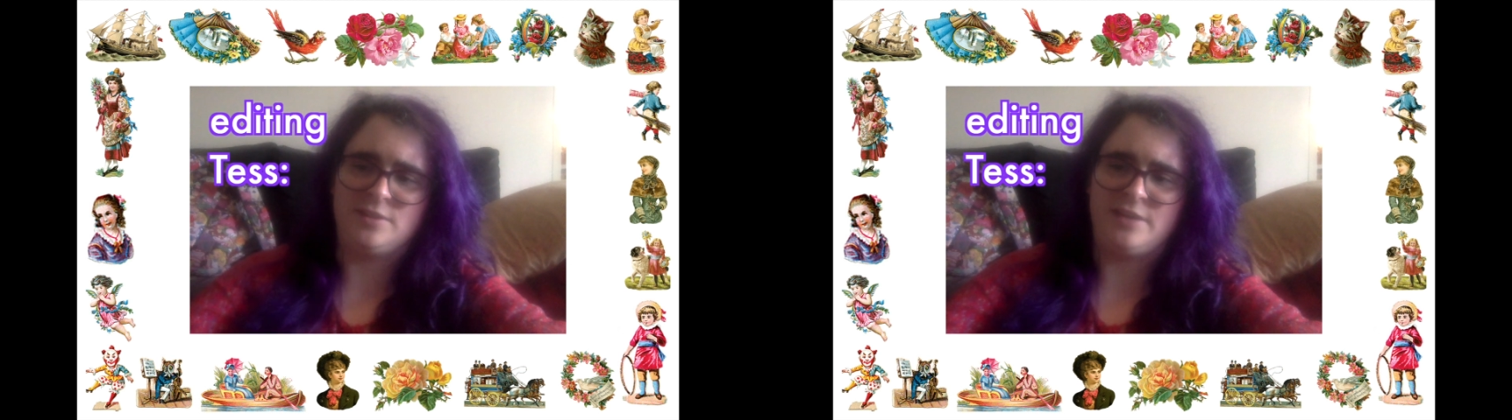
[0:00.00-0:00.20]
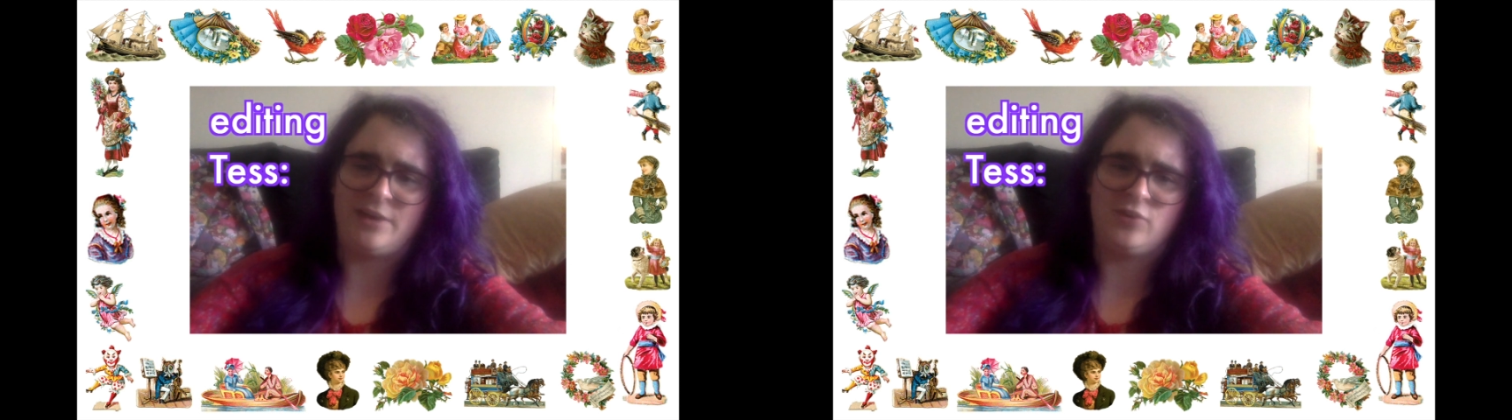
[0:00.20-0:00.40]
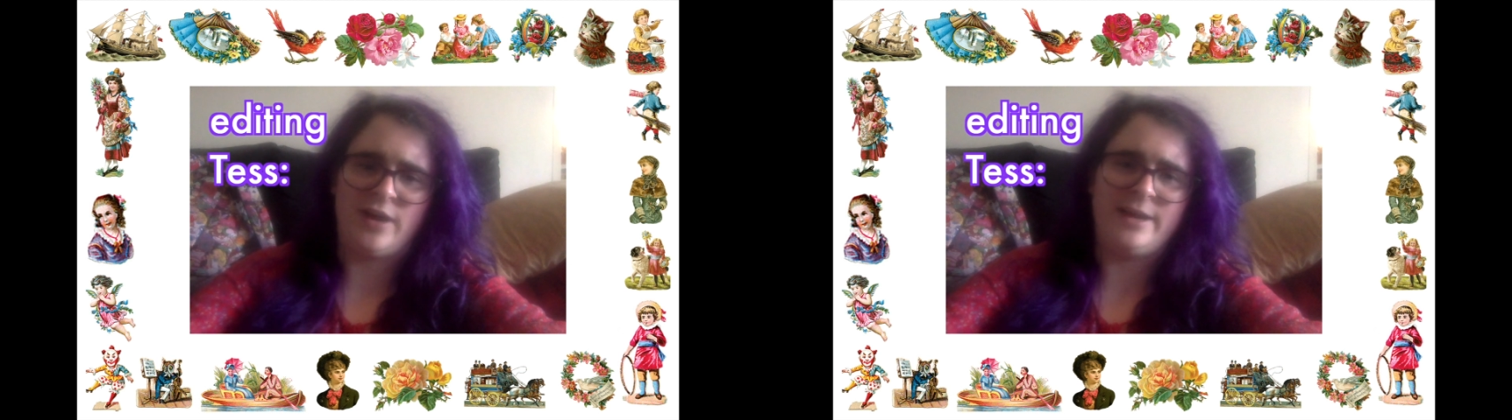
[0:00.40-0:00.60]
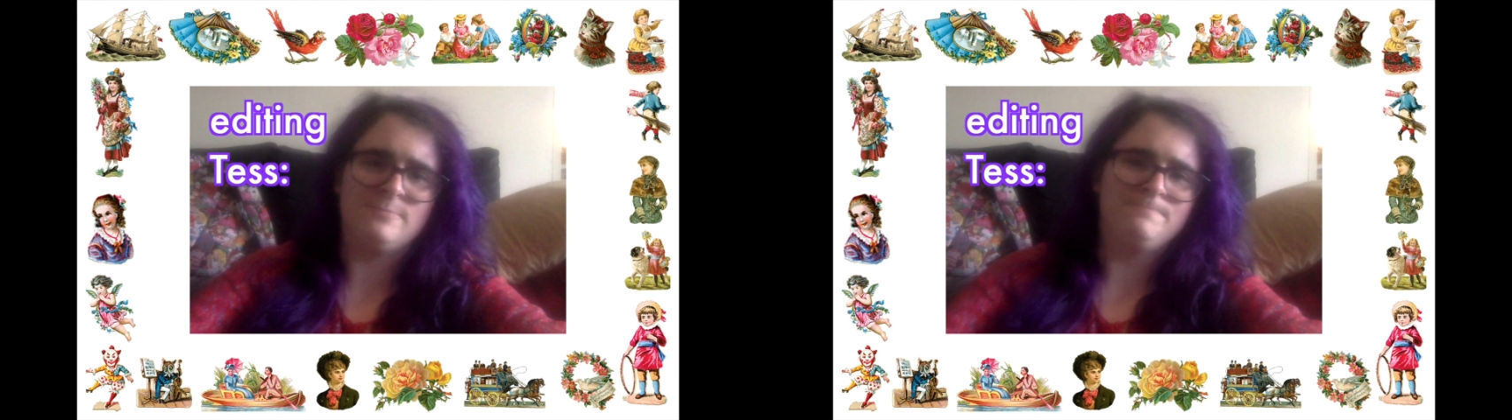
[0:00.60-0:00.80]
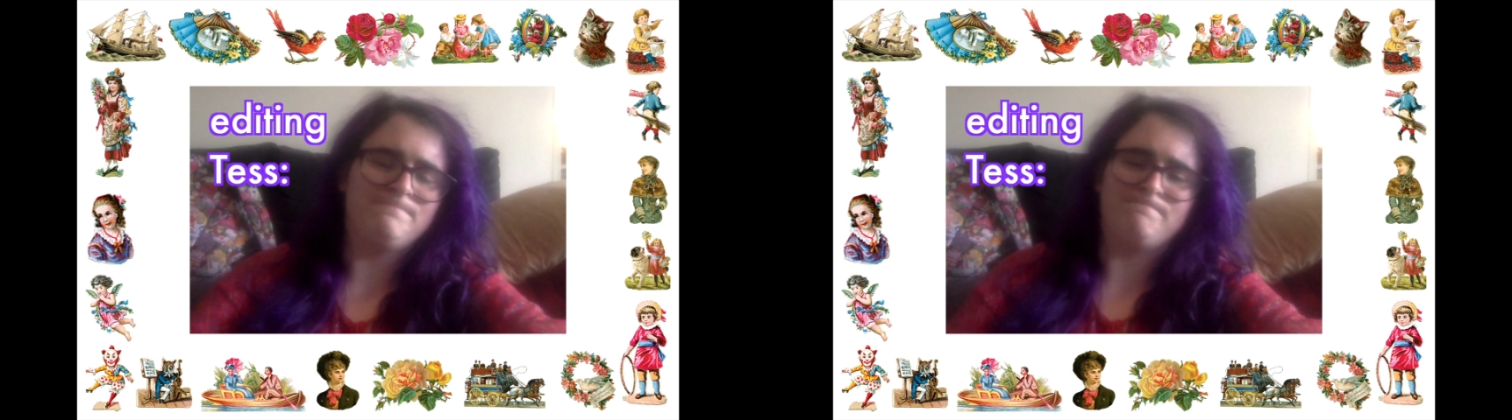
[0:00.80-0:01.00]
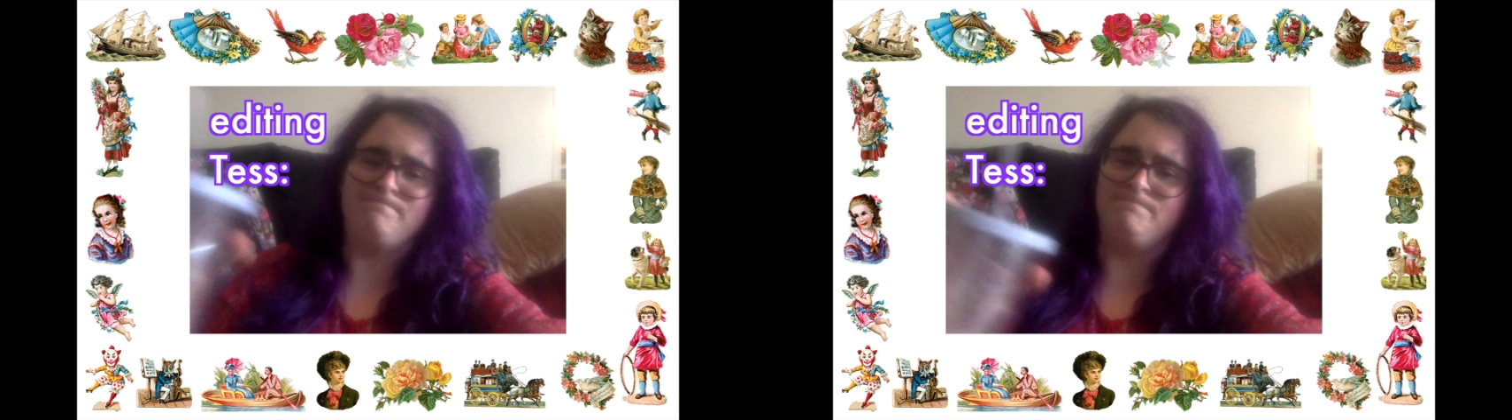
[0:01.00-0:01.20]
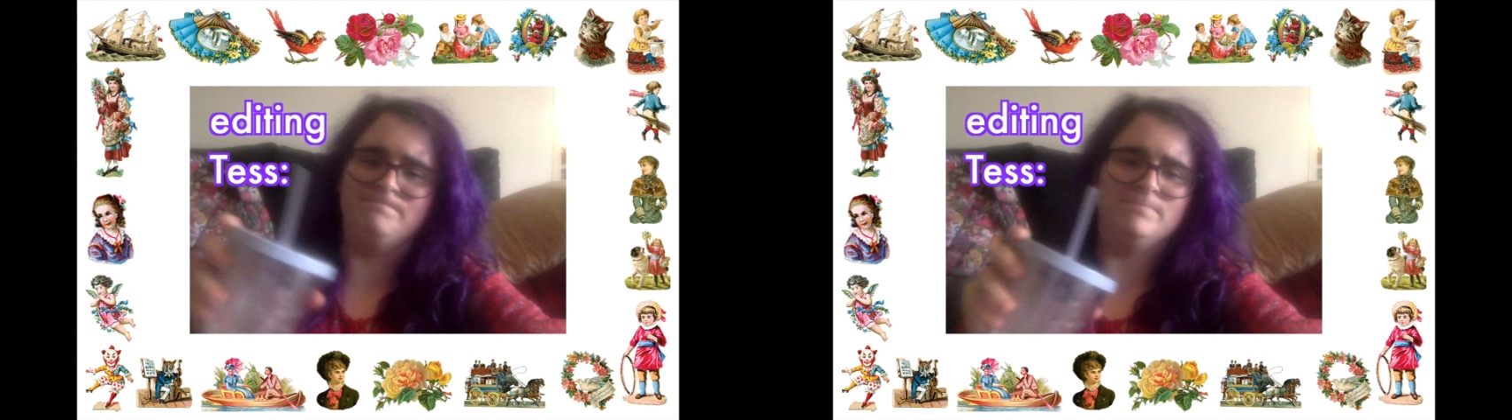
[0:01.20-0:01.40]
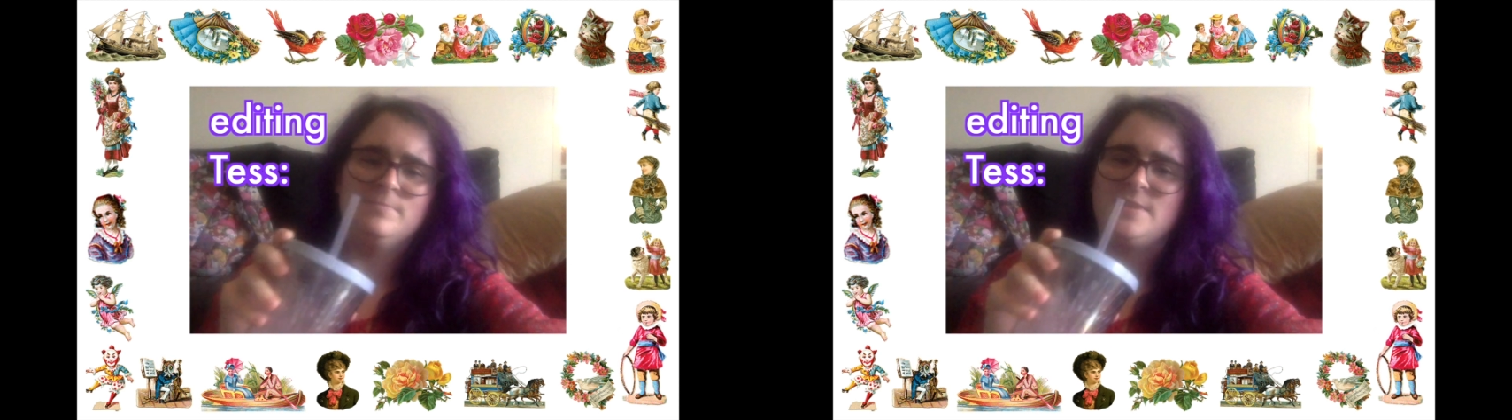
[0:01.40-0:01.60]
decorate.
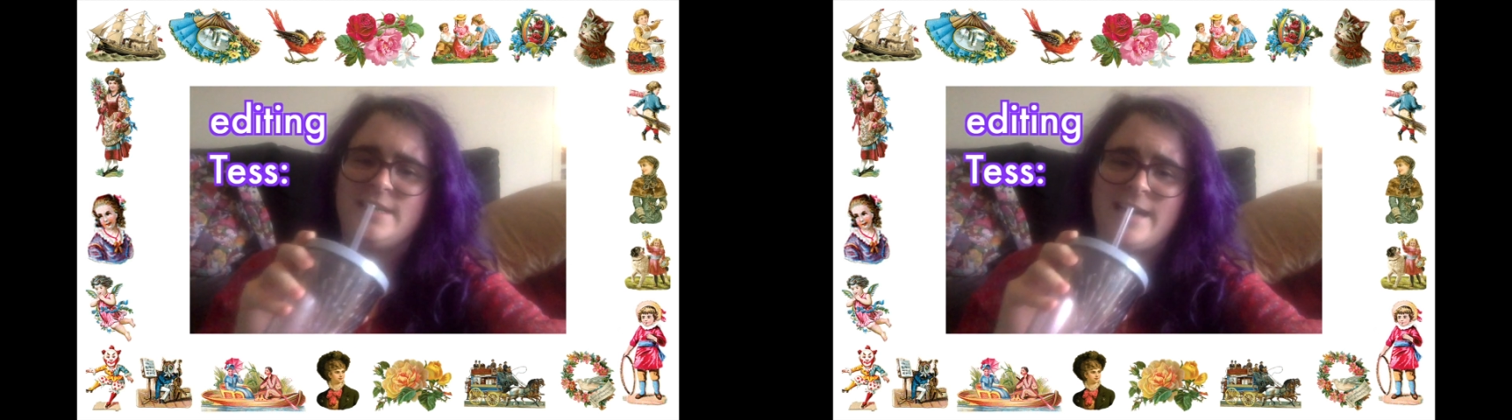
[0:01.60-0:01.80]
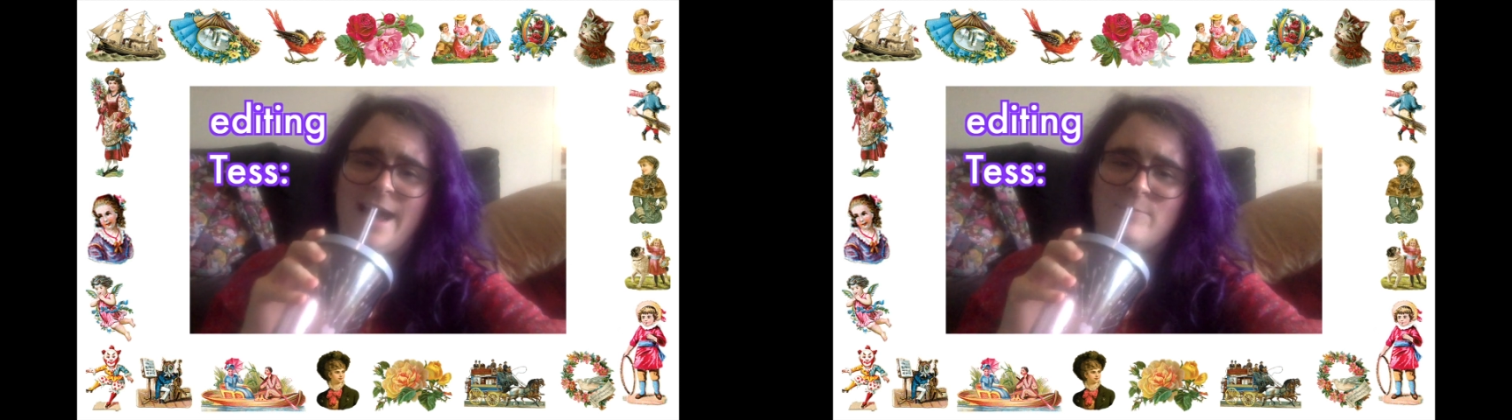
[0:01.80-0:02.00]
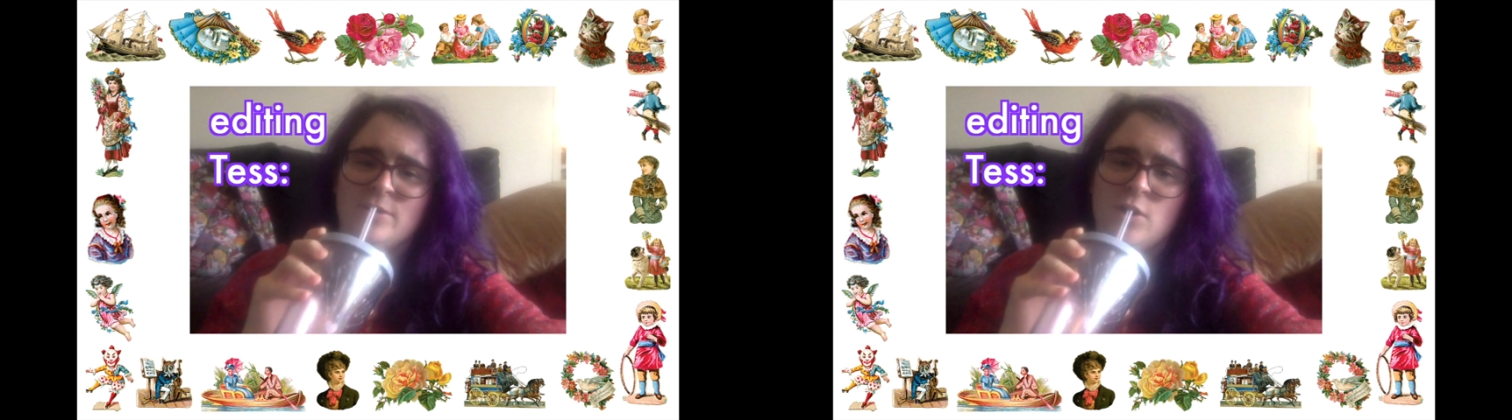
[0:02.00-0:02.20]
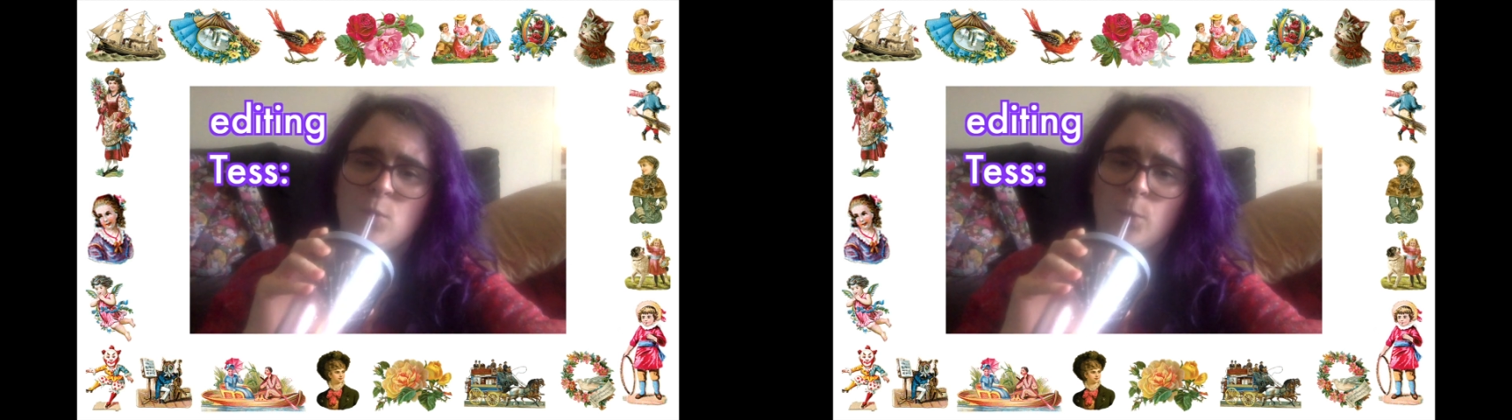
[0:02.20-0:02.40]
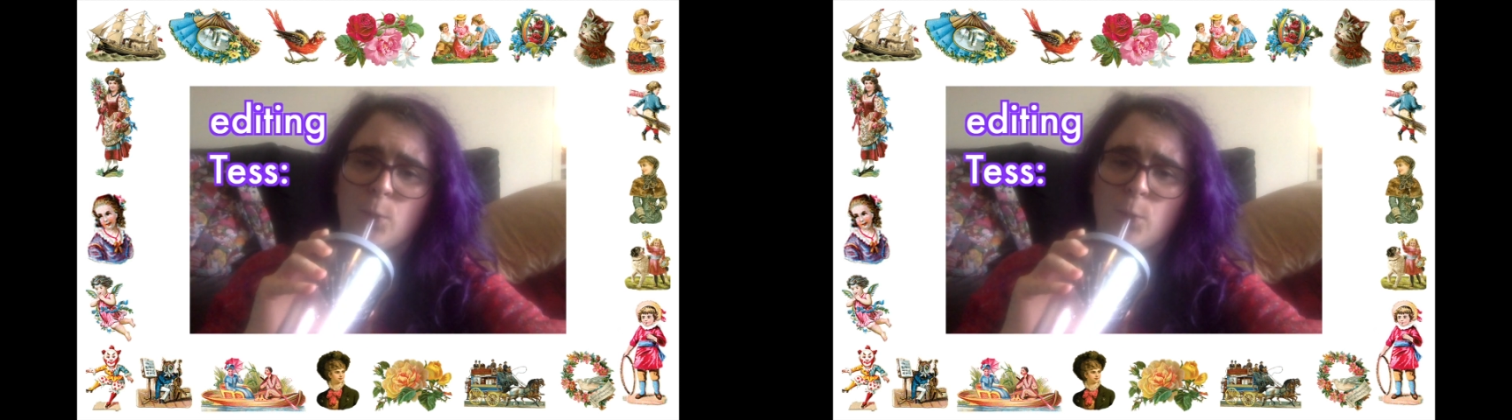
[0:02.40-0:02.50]
Didn't happen.